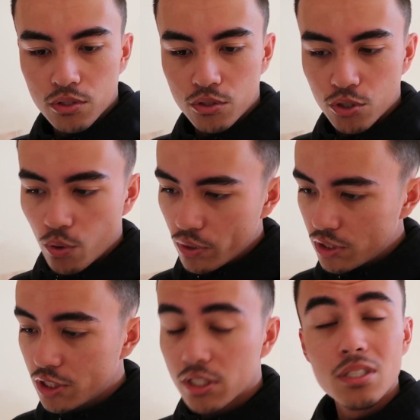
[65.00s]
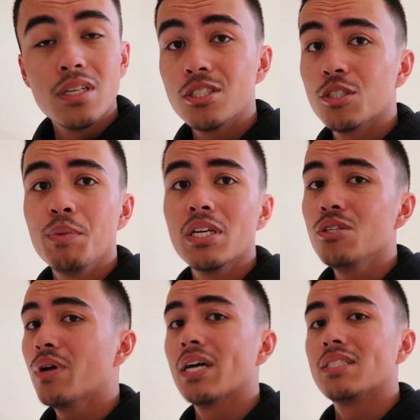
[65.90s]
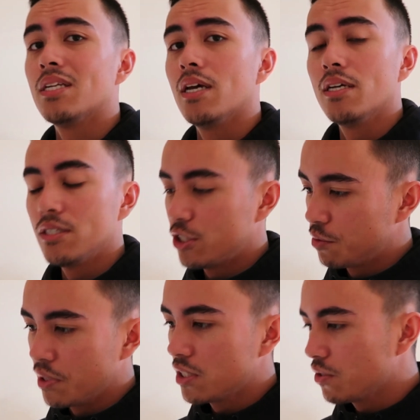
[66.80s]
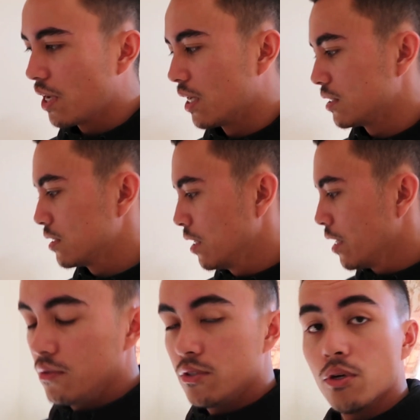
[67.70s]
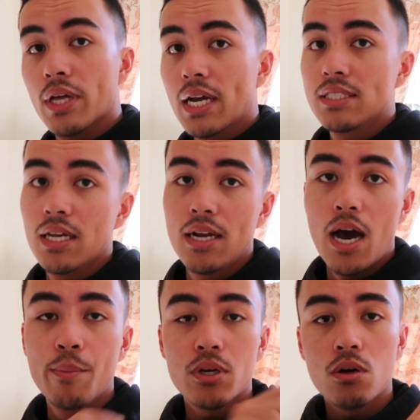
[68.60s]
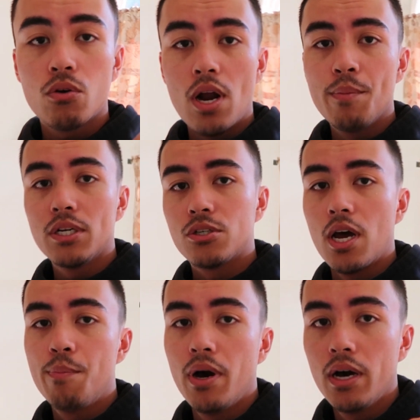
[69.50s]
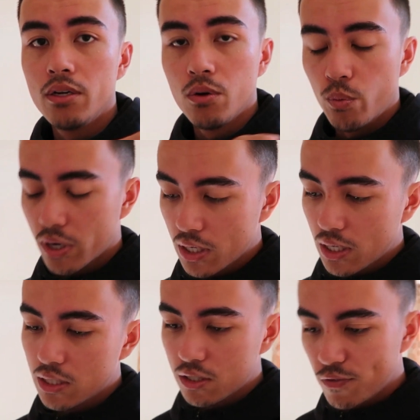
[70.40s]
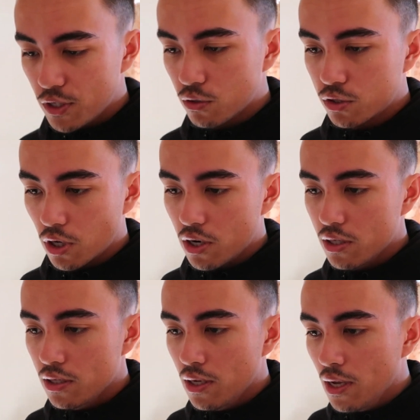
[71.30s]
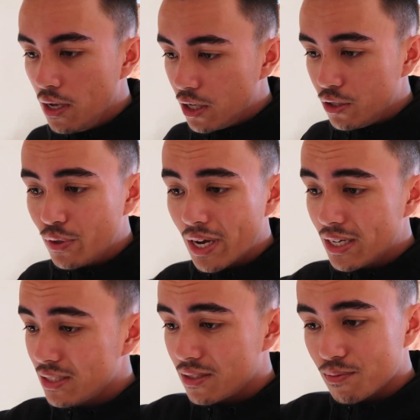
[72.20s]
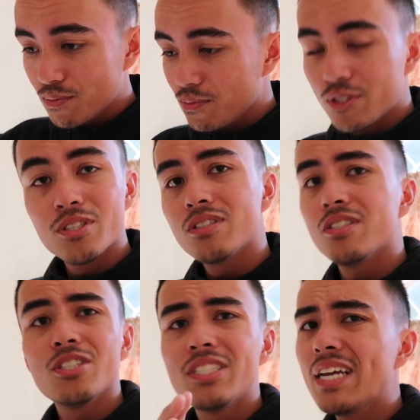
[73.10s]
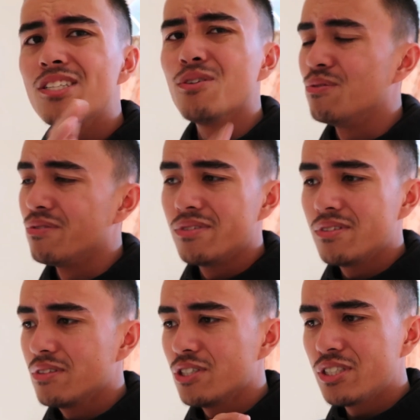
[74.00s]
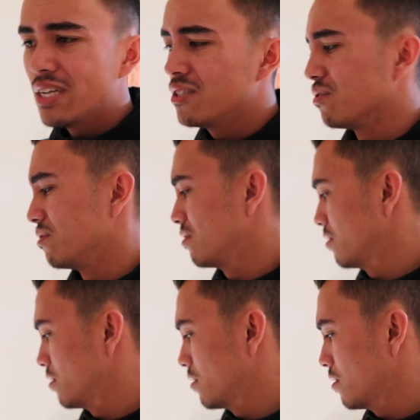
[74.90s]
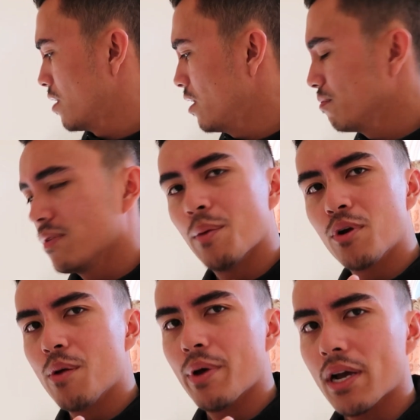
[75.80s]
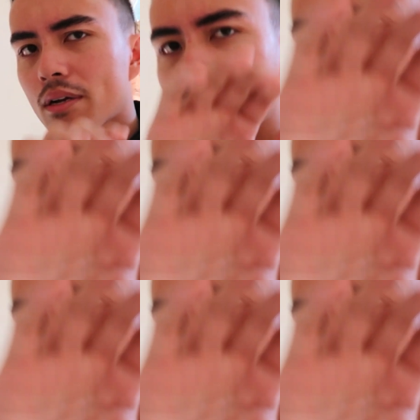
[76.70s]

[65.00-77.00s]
So it's just me and you guys today. It's just me and you guys. So like I said, I'm gonna go grab my tripod. We're gonna get this video started. You guys, just stay tuned. Just stay tuned. All right, I'll be right back.